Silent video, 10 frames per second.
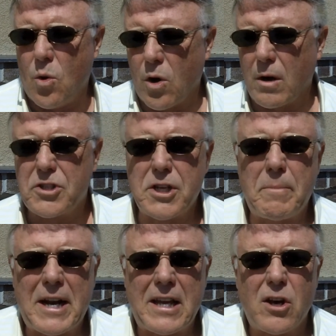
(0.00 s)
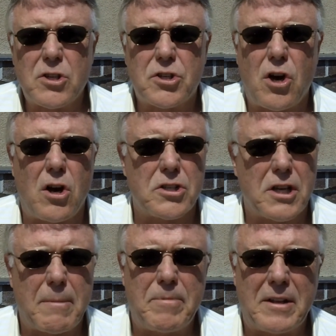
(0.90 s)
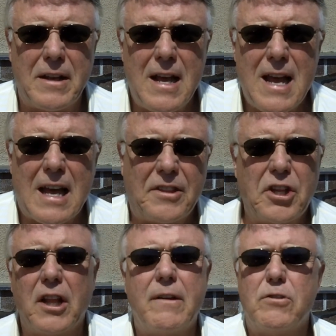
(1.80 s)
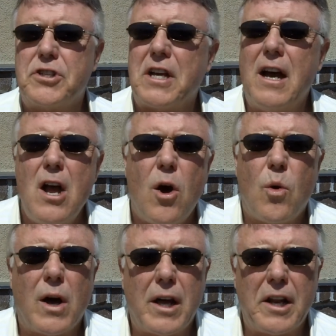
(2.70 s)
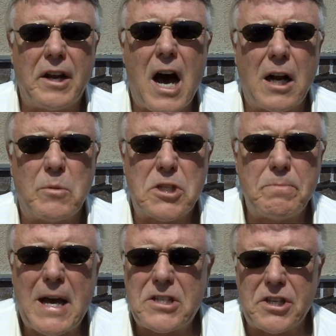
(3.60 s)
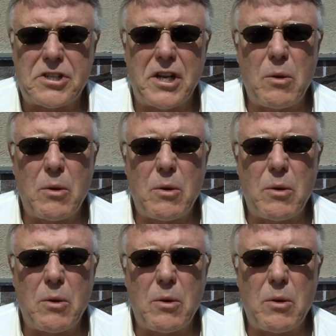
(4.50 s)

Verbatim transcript: or somebody else calls up and, and delivers a, oh, an anonymous message.